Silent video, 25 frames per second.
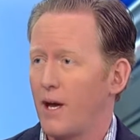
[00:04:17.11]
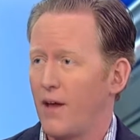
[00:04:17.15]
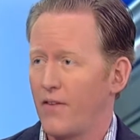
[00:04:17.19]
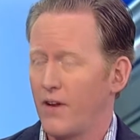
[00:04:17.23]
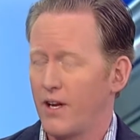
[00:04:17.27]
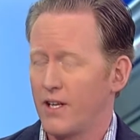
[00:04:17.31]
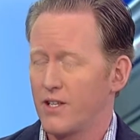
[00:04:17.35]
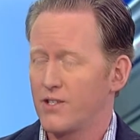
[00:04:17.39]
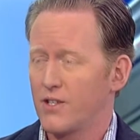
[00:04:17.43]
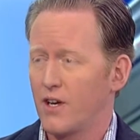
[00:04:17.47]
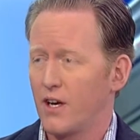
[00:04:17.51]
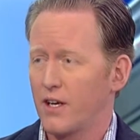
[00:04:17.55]
and
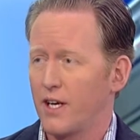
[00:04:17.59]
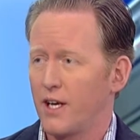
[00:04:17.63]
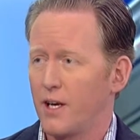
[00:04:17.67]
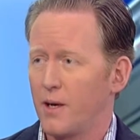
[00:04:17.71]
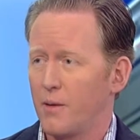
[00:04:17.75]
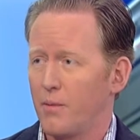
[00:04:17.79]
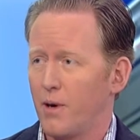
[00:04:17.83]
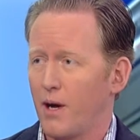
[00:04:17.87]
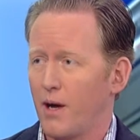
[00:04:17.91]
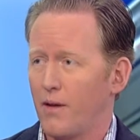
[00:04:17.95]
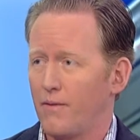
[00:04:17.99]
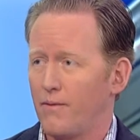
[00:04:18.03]
then it sunk in
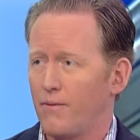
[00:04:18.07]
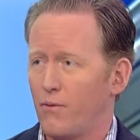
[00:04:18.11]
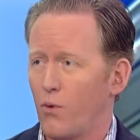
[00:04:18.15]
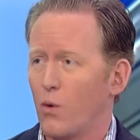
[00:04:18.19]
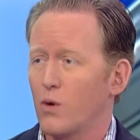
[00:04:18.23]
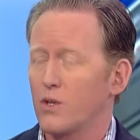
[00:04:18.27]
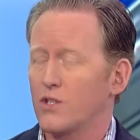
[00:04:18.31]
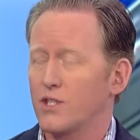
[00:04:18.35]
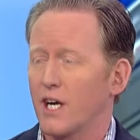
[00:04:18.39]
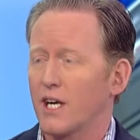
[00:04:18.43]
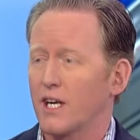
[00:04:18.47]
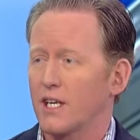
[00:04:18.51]
about
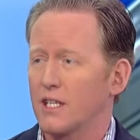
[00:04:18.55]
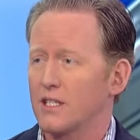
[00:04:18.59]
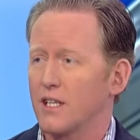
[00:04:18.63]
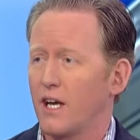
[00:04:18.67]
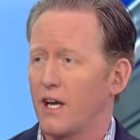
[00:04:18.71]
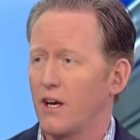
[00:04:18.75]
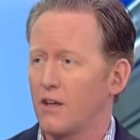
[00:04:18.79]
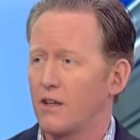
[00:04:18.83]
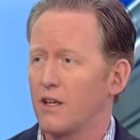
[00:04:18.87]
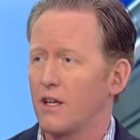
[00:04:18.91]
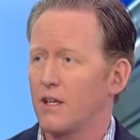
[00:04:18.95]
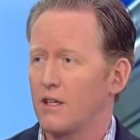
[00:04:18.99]
four seconds
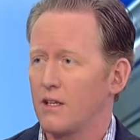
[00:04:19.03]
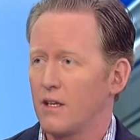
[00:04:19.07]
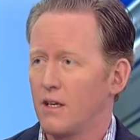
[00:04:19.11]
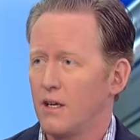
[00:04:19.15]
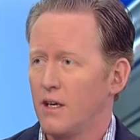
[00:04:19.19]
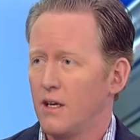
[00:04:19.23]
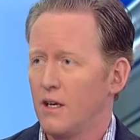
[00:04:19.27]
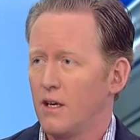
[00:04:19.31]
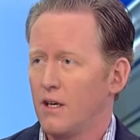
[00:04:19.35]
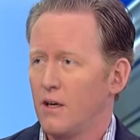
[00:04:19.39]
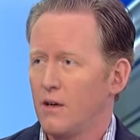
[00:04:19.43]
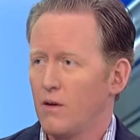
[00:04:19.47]
later that
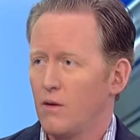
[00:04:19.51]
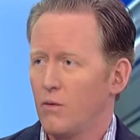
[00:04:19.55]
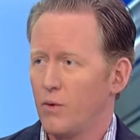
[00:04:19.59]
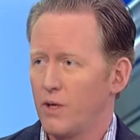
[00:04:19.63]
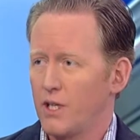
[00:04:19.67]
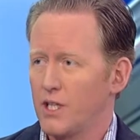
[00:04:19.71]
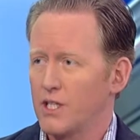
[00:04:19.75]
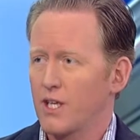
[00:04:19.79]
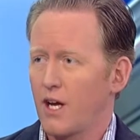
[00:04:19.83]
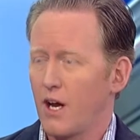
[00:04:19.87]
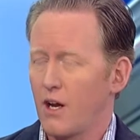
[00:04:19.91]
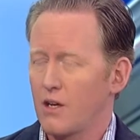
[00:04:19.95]

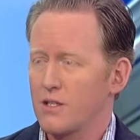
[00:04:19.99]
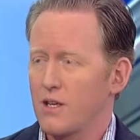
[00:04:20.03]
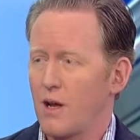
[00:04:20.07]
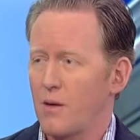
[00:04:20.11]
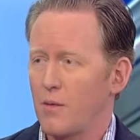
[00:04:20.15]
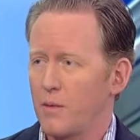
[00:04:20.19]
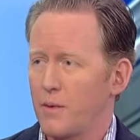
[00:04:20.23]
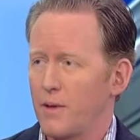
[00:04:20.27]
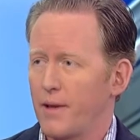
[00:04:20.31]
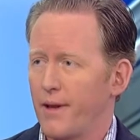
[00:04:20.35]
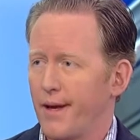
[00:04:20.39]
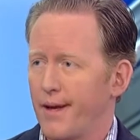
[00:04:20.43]
we just got
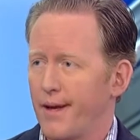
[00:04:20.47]
Osama bin